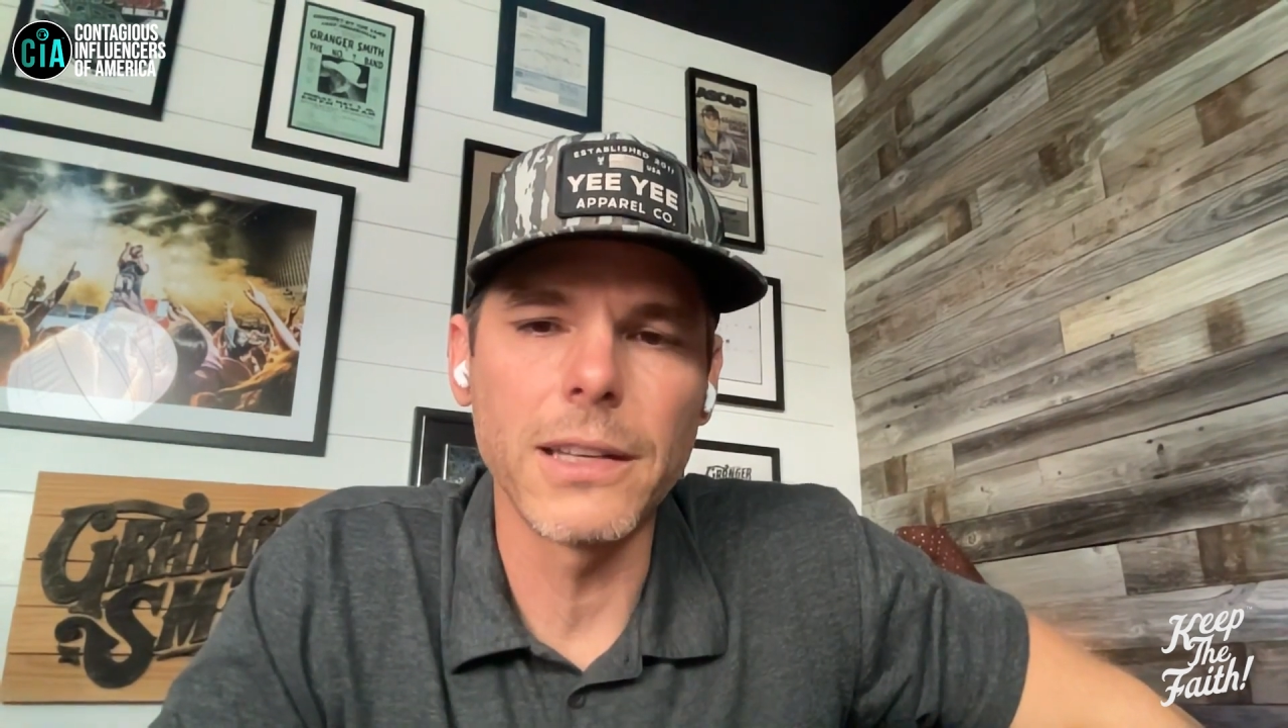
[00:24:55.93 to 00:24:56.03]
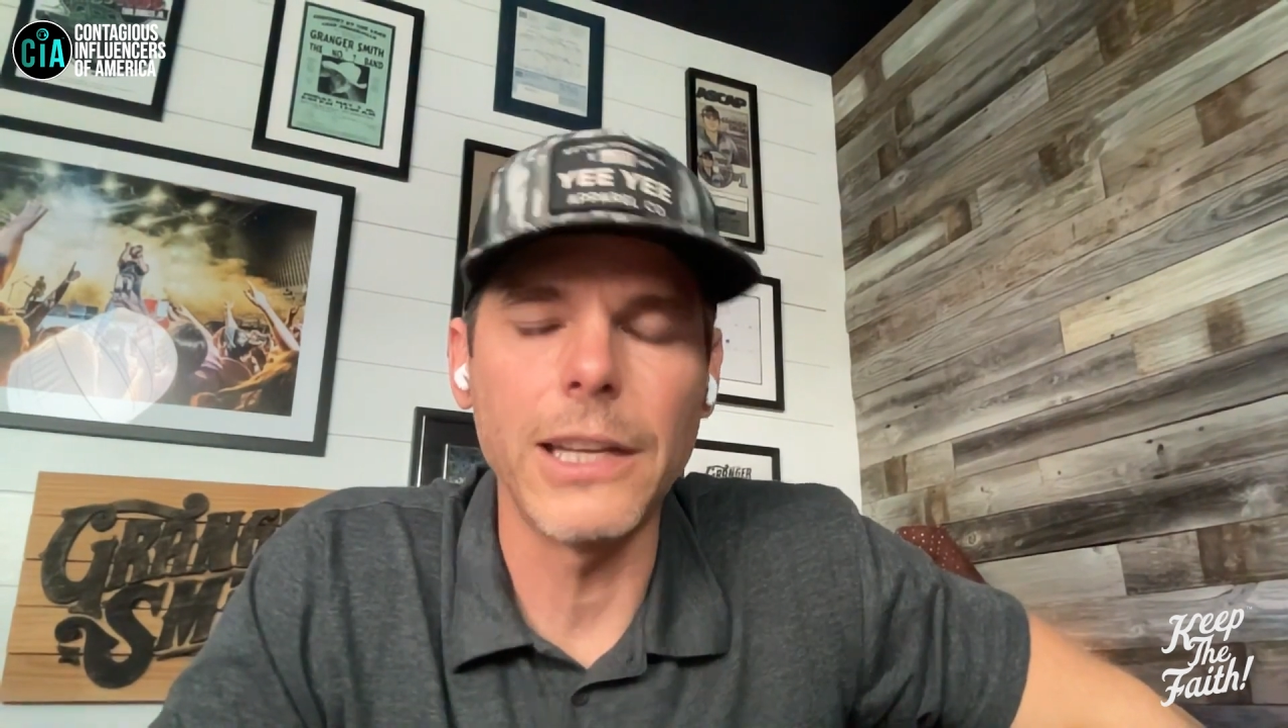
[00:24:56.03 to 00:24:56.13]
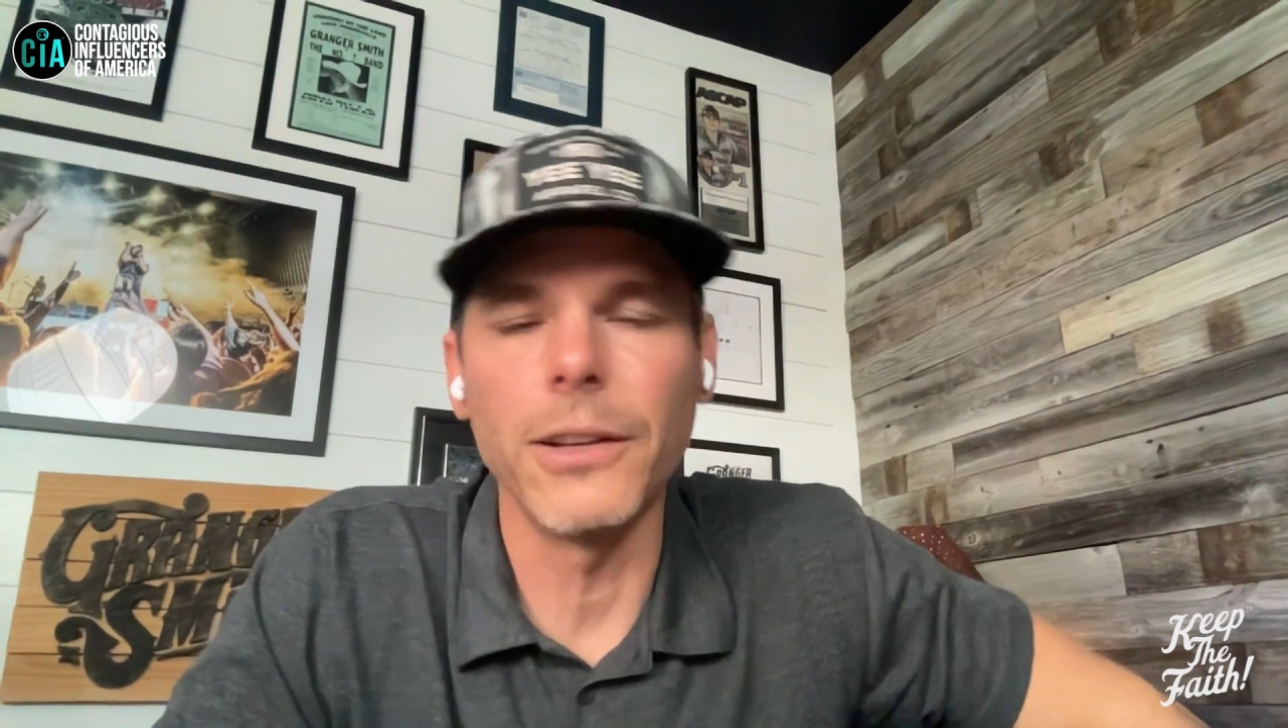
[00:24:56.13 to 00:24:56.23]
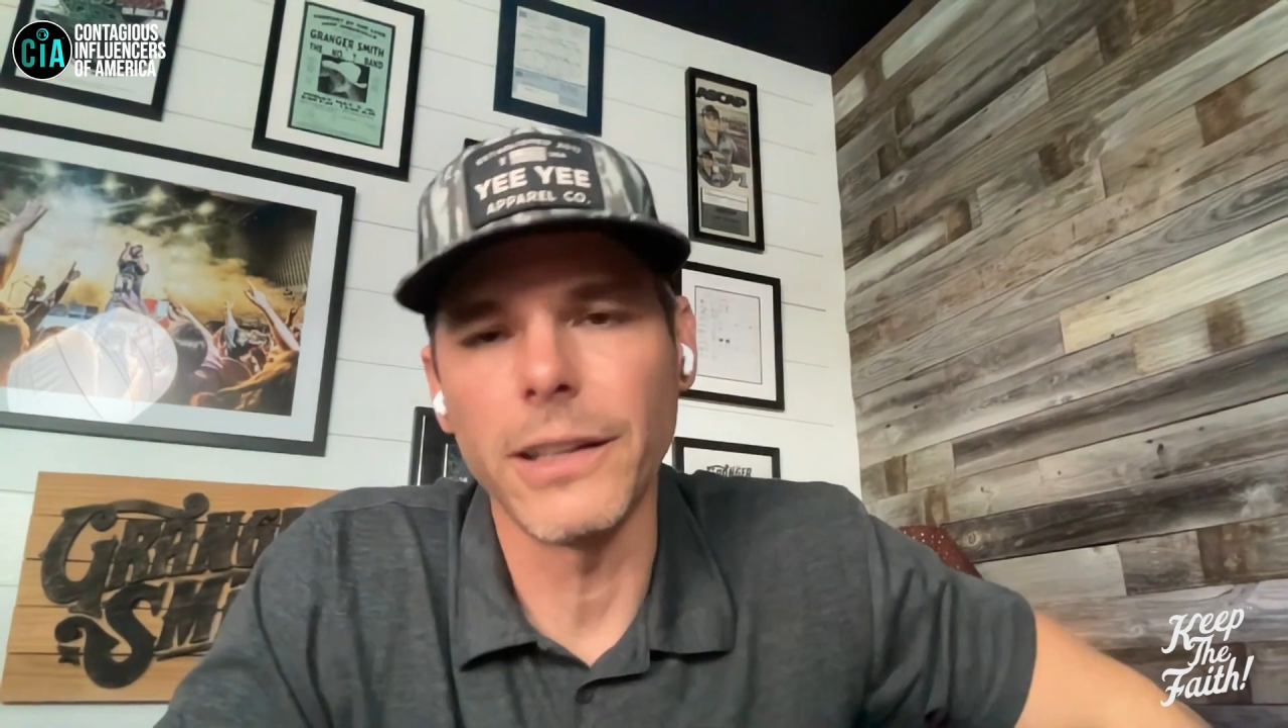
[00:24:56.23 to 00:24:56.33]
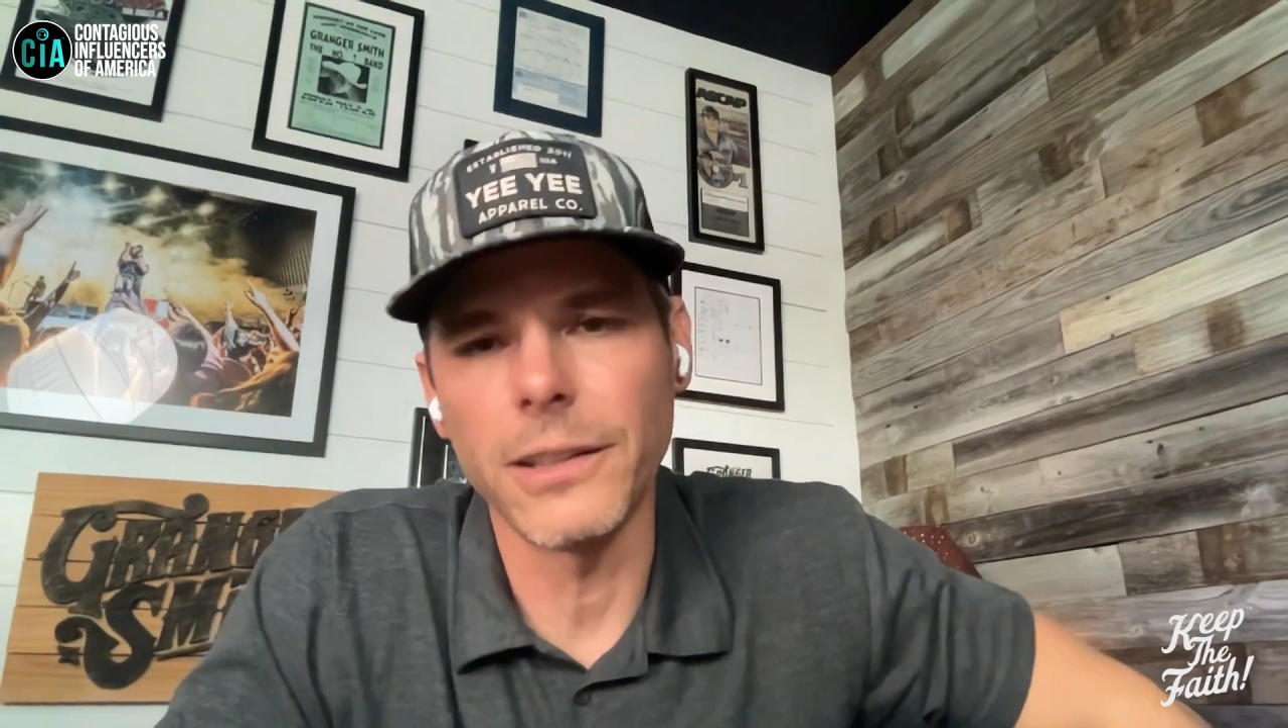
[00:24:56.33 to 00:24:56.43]

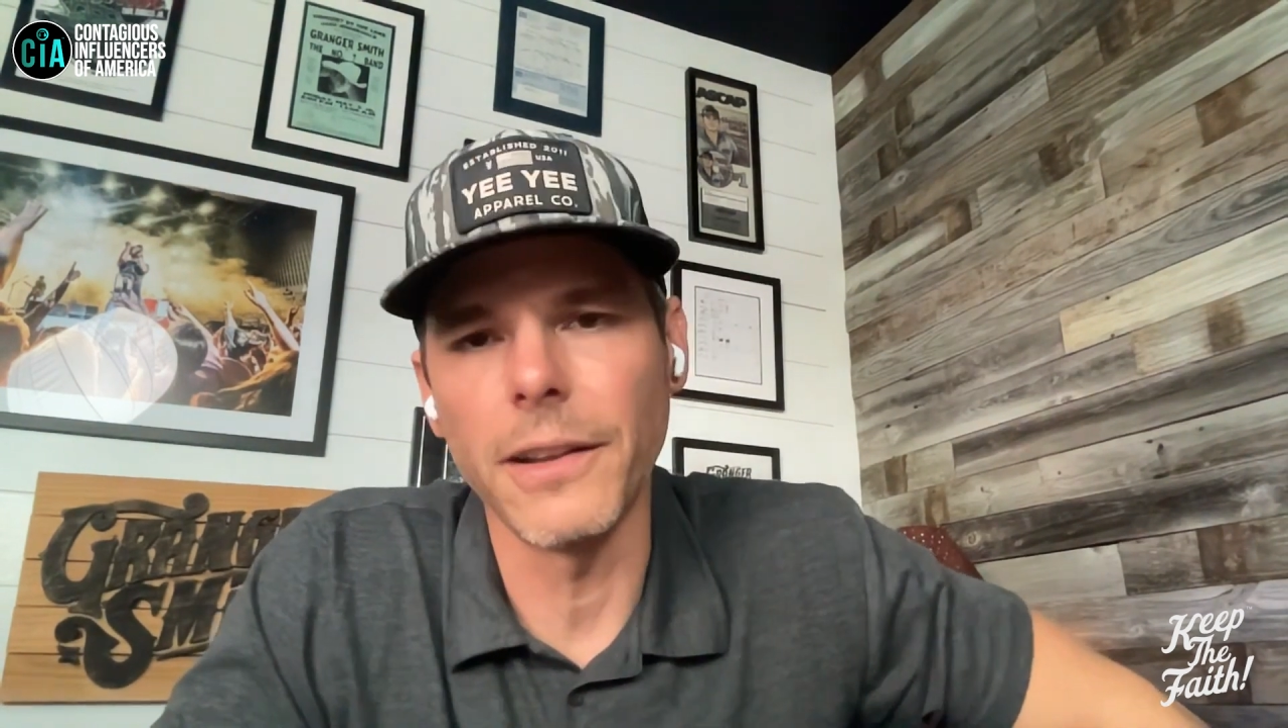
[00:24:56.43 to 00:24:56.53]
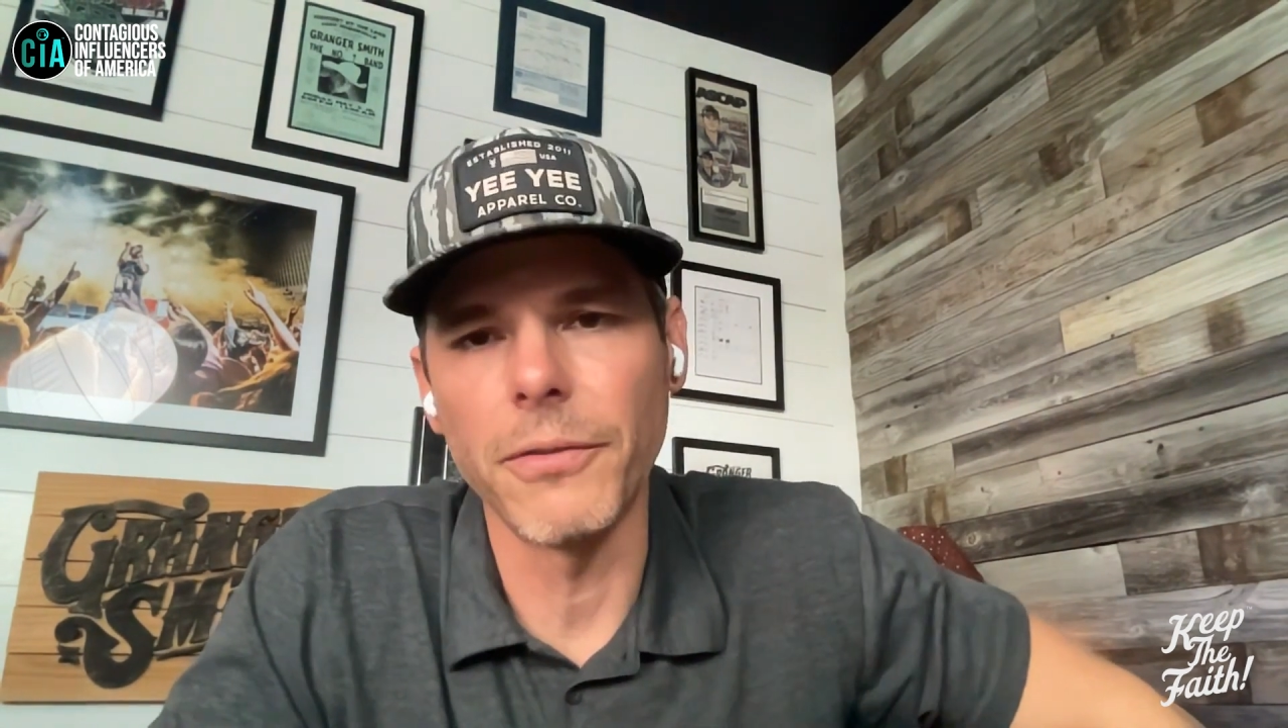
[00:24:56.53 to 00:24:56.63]
healing to